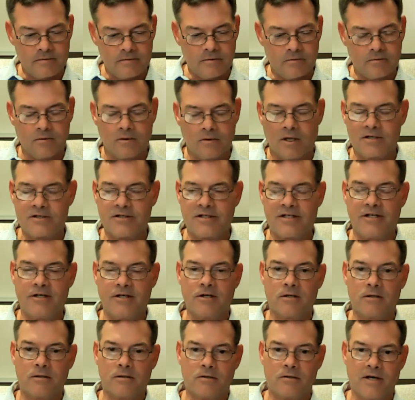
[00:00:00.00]
largely to
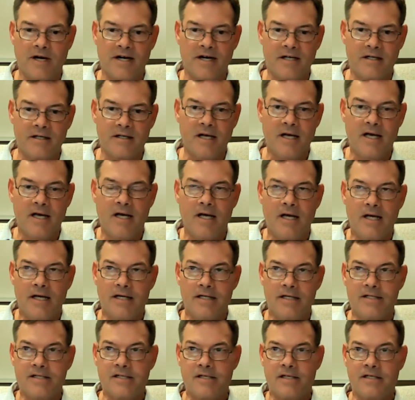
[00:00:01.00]
your credit,
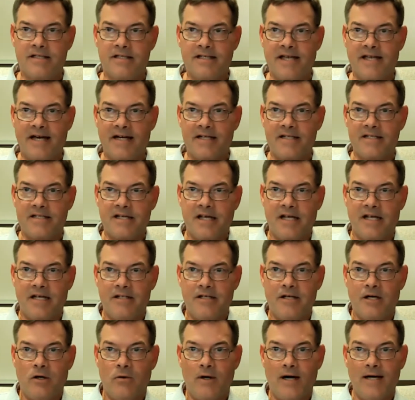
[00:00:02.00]
is sitting down and saying, you
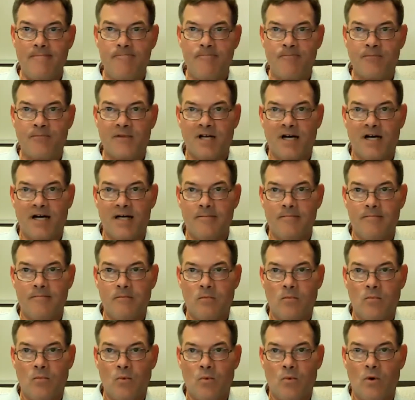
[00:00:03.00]
know what,
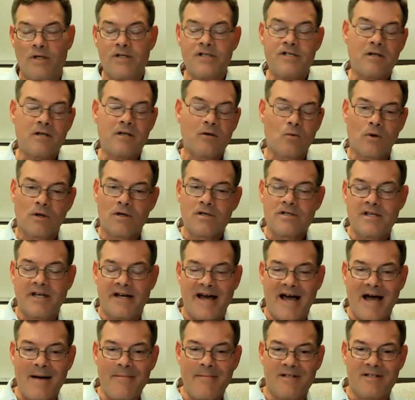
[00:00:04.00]
what's the worst that
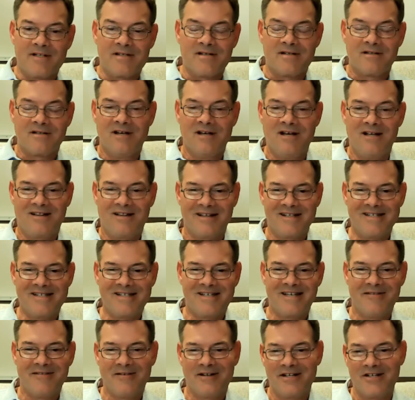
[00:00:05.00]
happens? Let's
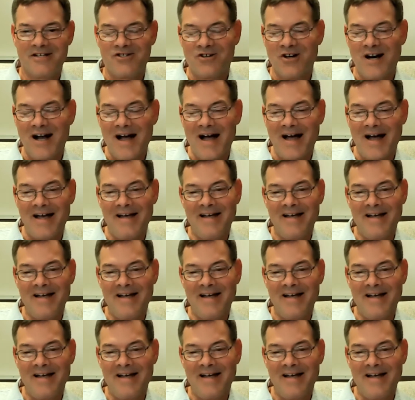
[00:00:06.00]
give it a try.